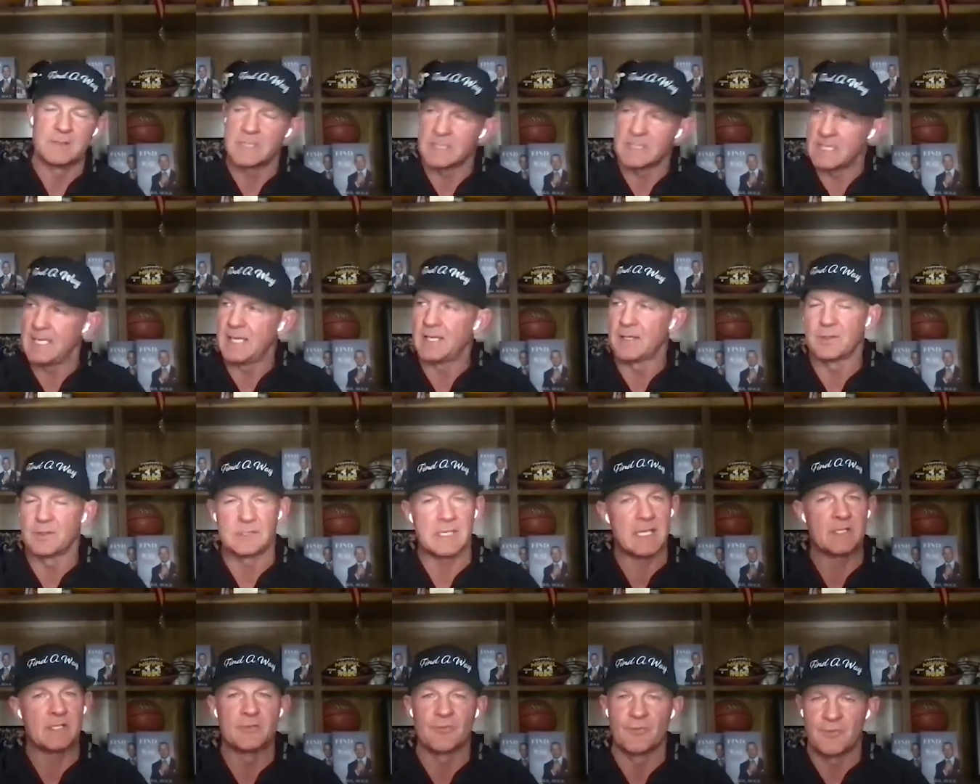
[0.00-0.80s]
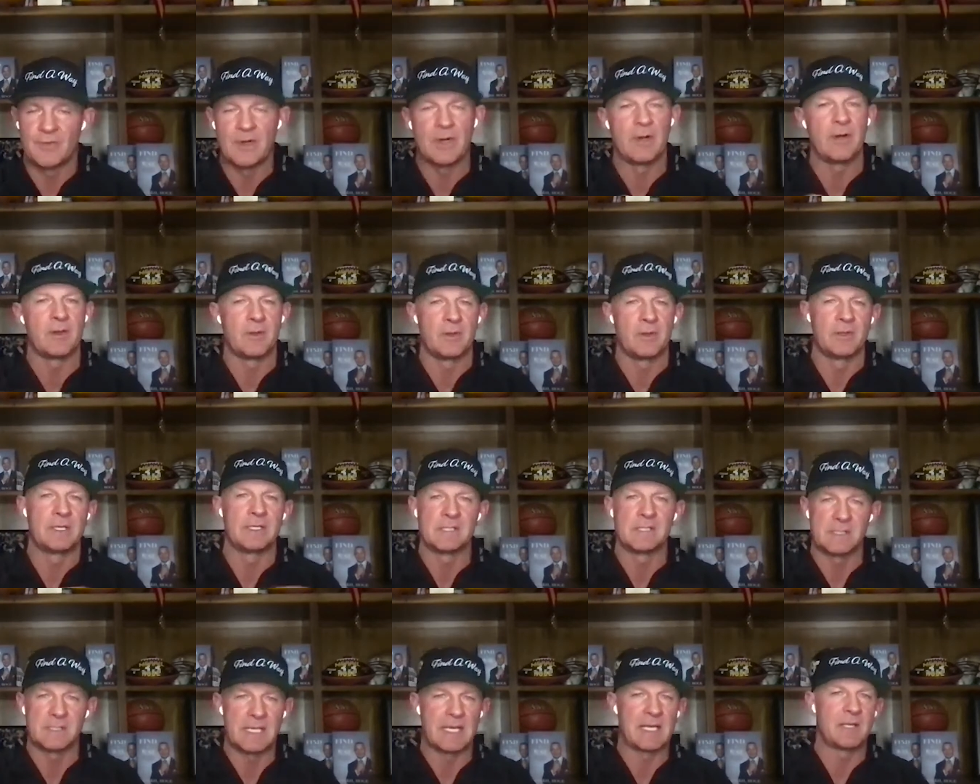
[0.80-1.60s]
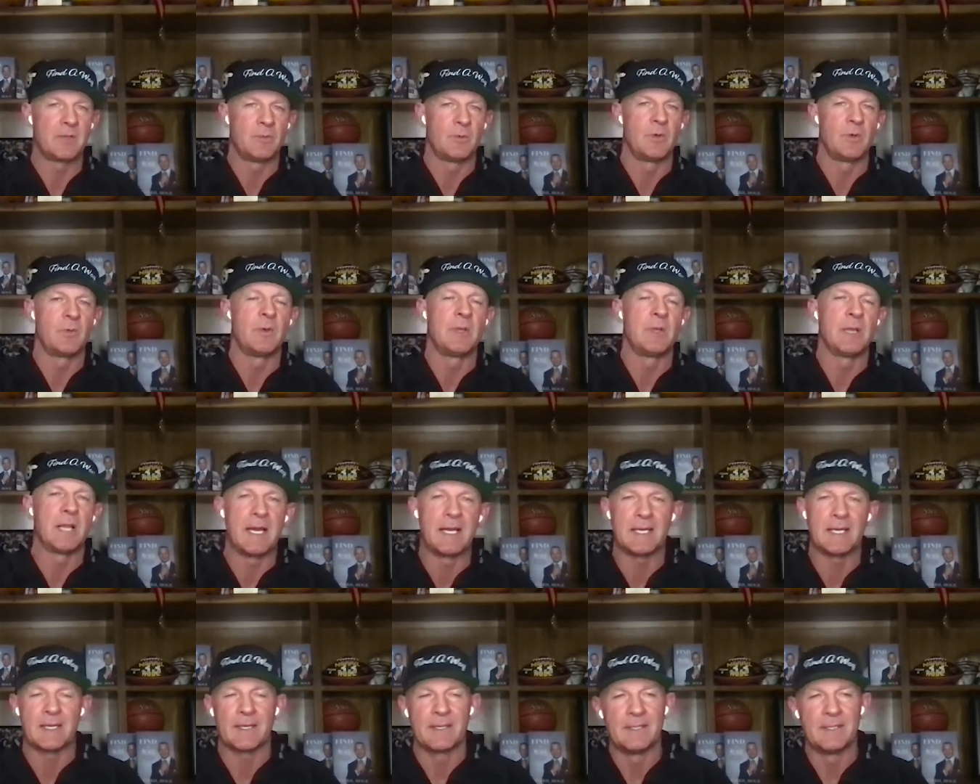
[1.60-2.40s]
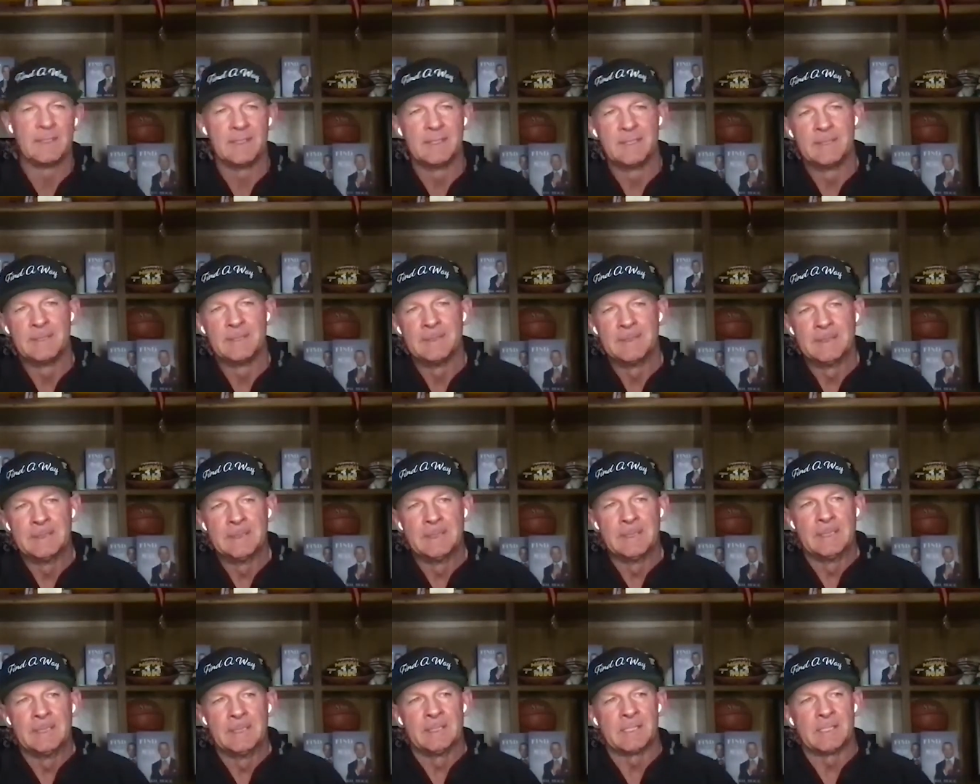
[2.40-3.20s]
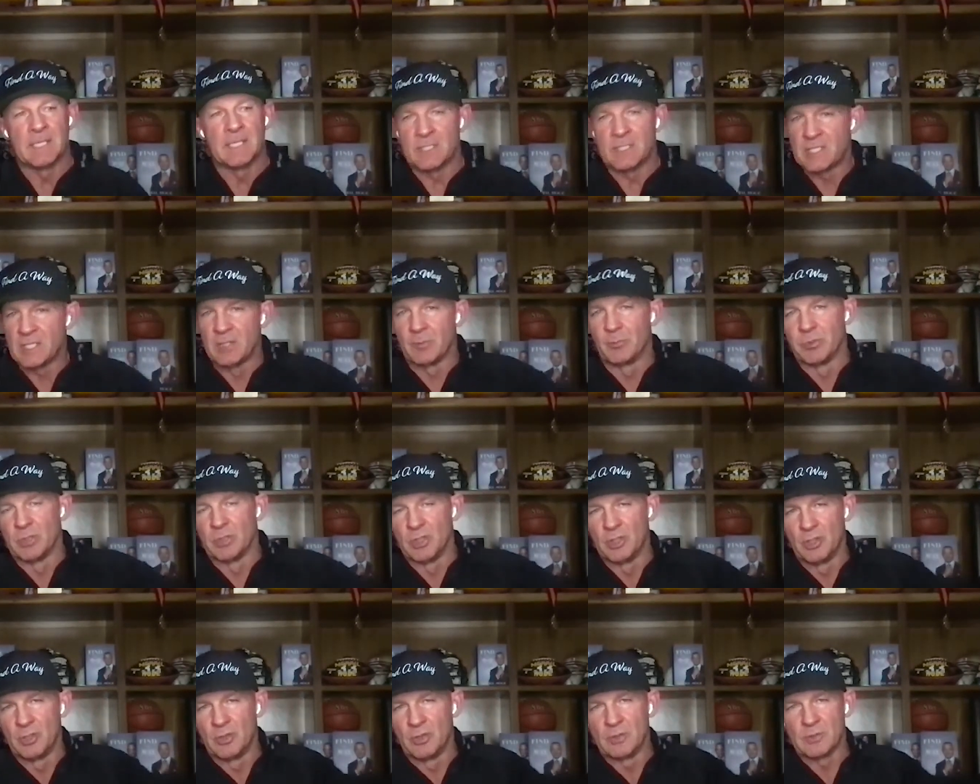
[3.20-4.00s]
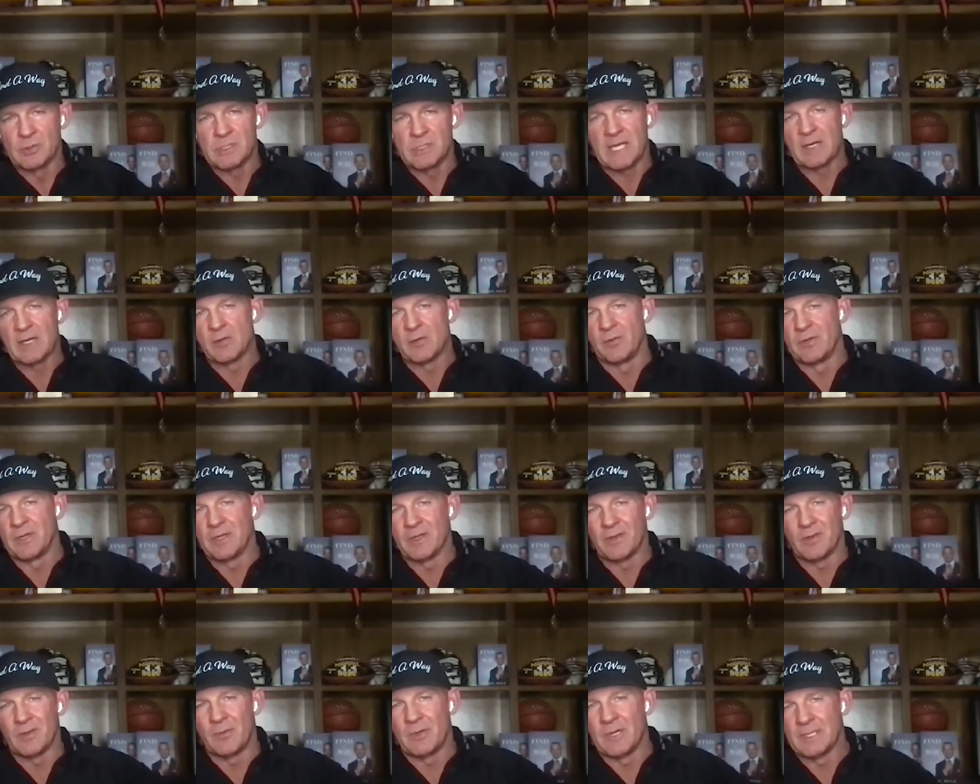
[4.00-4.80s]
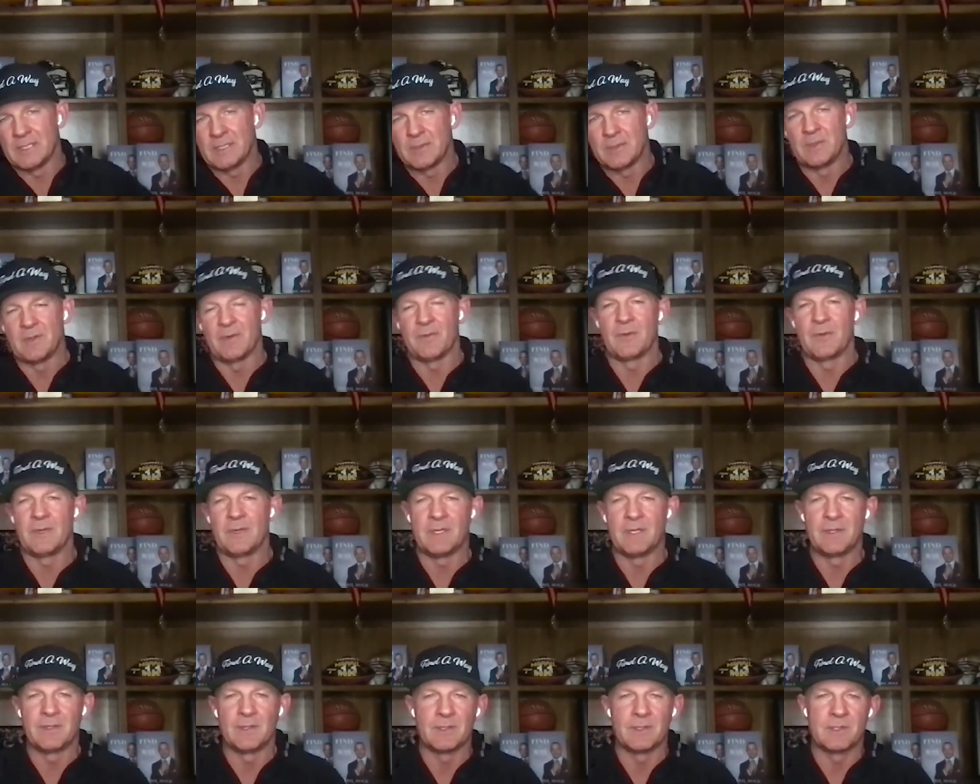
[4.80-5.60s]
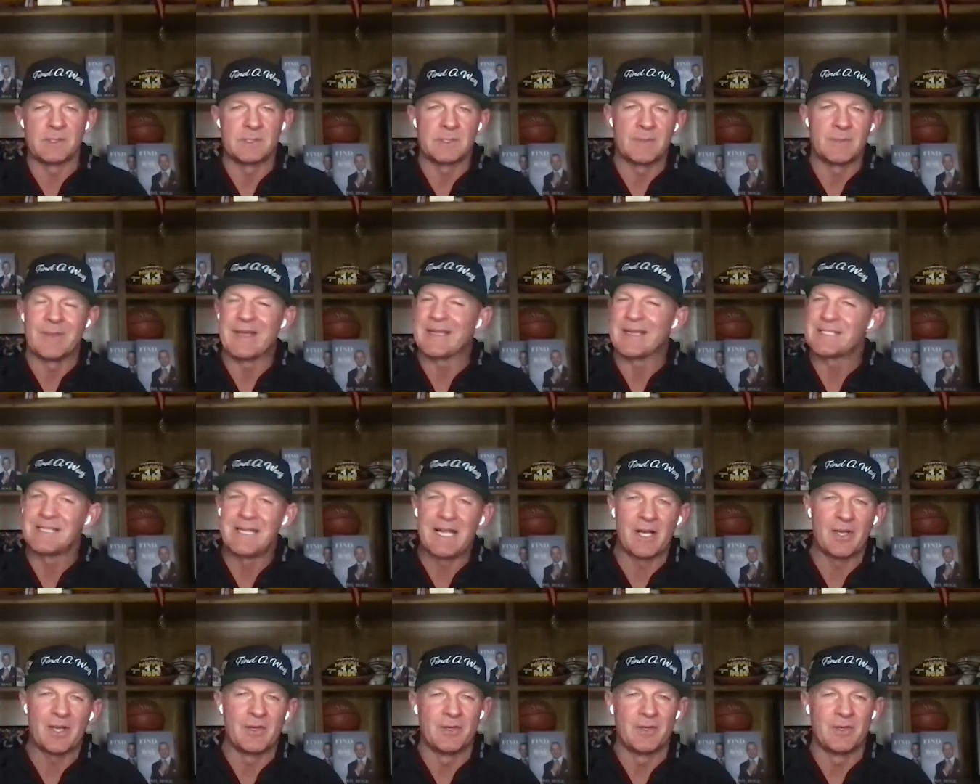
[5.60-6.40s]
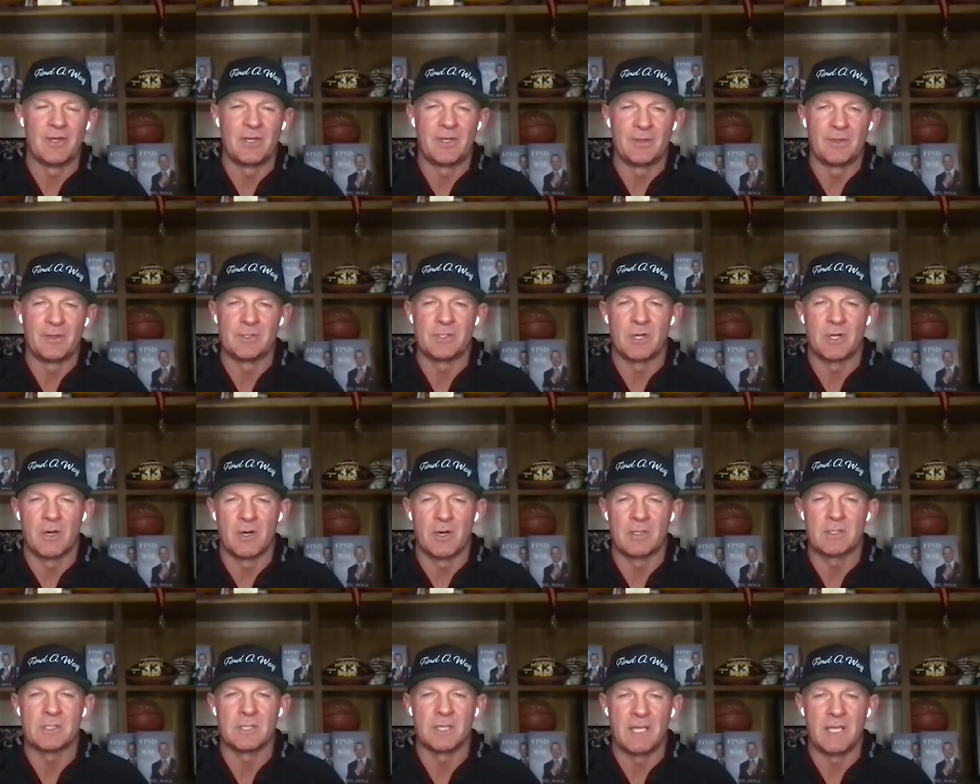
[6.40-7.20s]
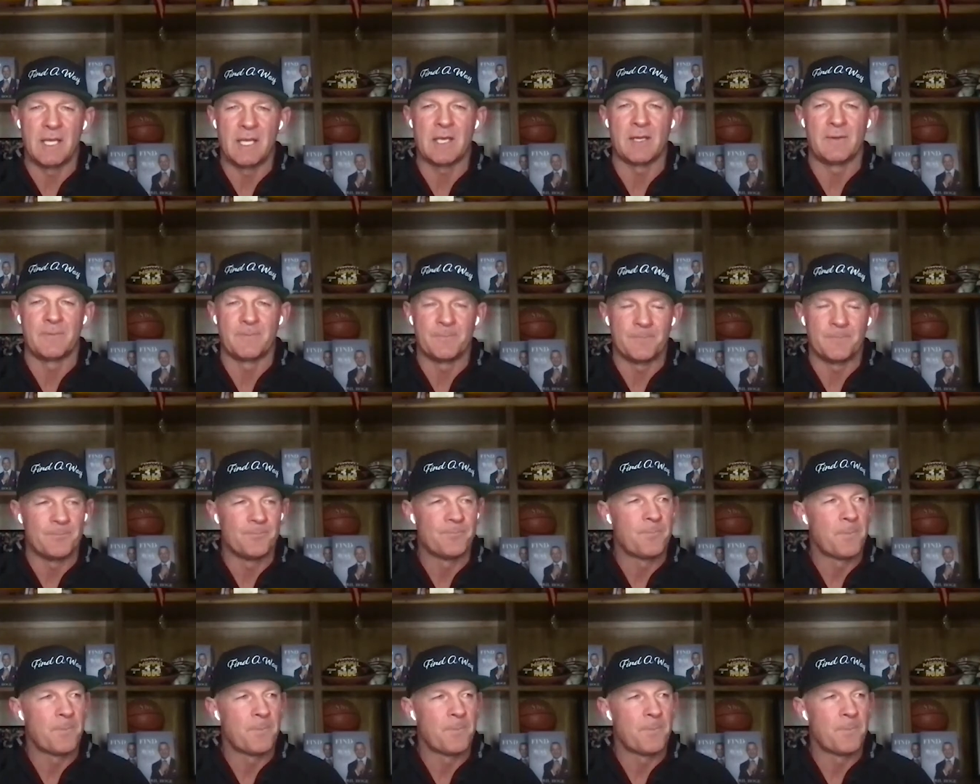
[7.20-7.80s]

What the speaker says: I said, "Yeah." He goes, "That's very good. This is exactly what we like." He said, "You see the blue?" It was kind of going the other way, some different. He goes, "So that's not good." He goes, "Your heart's leaking."